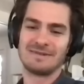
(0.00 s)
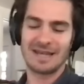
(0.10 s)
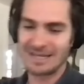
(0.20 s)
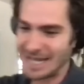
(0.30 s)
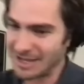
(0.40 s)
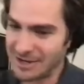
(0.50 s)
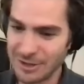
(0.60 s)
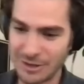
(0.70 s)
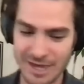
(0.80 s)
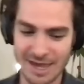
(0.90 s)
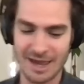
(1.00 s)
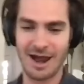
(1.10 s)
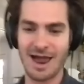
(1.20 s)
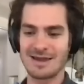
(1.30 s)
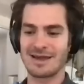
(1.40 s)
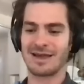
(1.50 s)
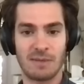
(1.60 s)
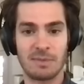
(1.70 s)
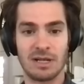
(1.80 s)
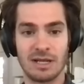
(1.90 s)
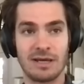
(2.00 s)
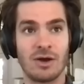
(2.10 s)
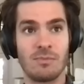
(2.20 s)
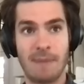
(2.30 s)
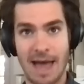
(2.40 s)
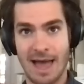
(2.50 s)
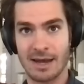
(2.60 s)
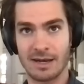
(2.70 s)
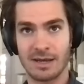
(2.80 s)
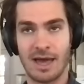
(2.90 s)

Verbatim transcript: a delicate thing, and I I'm a Leo man,